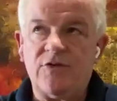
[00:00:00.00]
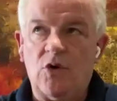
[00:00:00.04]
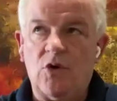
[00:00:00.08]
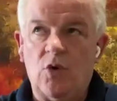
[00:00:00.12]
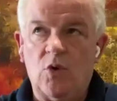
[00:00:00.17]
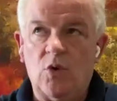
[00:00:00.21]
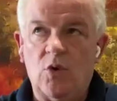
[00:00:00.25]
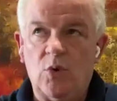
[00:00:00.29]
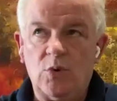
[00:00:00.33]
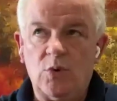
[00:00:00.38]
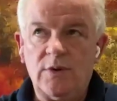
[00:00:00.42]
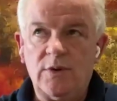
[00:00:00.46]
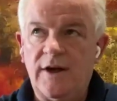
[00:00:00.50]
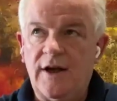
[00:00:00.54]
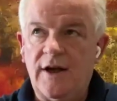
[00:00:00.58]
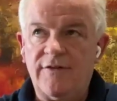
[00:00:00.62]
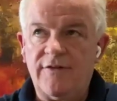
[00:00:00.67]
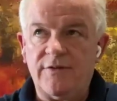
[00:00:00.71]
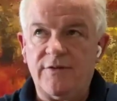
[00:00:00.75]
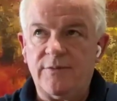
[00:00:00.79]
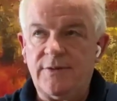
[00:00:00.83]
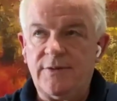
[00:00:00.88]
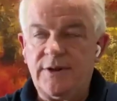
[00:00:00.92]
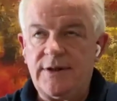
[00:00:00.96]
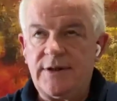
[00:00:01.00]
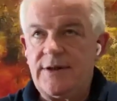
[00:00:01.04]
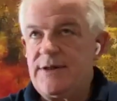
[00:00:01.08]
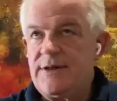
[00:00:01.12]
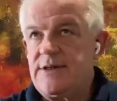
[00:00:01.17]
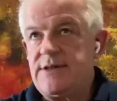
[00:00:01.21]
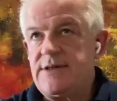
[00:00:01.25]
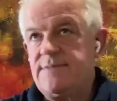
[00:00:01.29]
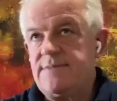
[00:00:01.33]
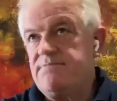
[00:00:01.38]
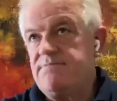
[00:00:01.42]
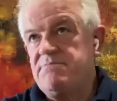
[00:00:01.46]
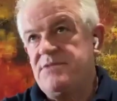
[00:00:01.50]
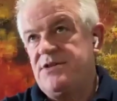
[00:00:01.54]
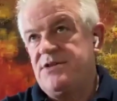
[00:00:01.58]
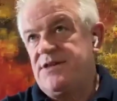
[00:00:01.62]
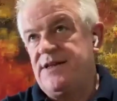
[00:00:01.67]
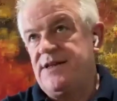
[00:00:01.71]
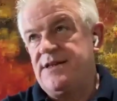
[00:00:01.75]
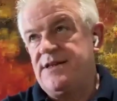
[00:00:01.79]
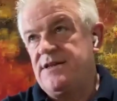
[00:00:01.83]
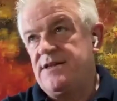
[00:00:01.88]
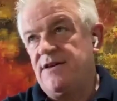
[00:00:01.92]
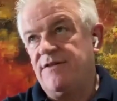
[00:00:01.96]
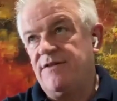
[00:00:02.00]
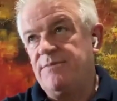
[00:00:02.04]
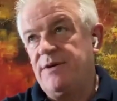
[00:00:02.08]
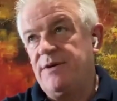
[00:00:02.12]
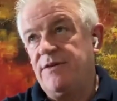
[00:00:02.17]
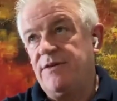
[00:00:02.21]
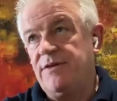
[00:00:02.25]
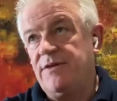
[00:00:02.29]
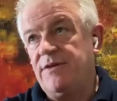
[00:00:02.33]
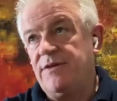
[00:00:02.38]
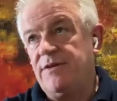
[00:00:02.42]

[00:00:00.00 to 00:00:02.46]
all governments since I've been